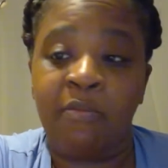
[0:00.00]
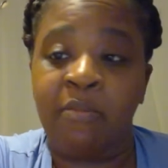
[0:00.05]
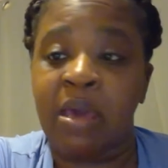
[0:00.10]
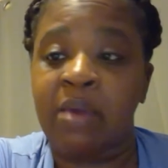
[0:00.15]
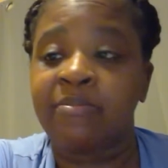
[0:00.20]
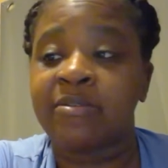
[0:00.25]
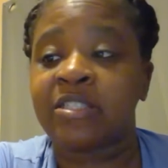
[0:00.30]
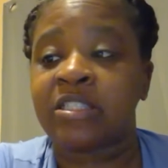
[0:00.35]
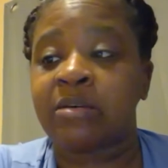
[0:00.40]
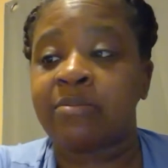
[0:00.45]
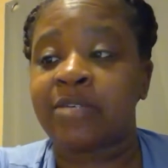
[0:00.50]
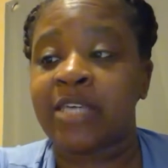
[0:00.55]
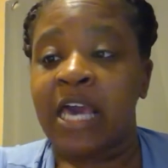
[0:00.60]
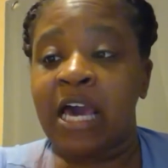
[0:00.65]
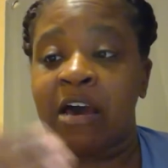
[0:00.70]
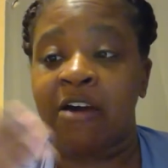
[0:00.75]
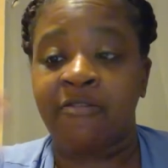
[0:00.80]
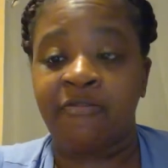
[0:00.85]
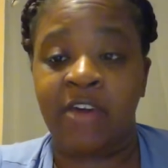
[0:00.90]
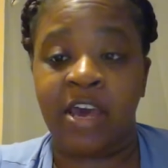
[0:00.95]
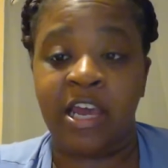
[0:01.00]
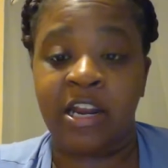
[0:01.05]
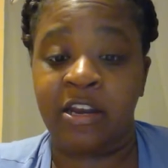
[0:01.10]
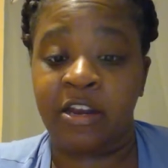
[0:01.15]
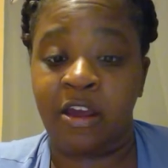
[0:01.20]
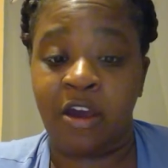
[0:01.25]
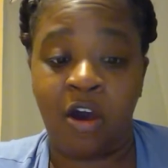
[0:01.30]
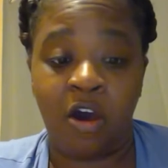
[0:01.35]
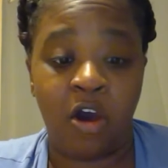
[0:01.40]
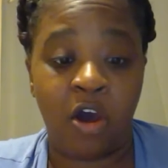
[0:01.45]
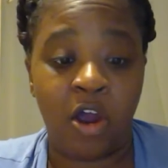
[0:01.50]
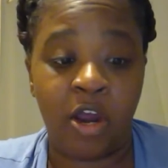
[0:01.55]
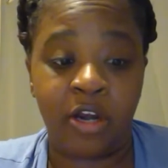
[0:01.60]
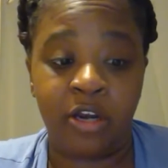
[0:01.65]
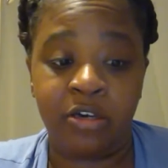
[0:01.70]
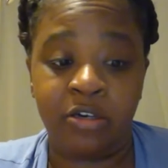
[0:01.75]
Maybe some of y'all finding it hard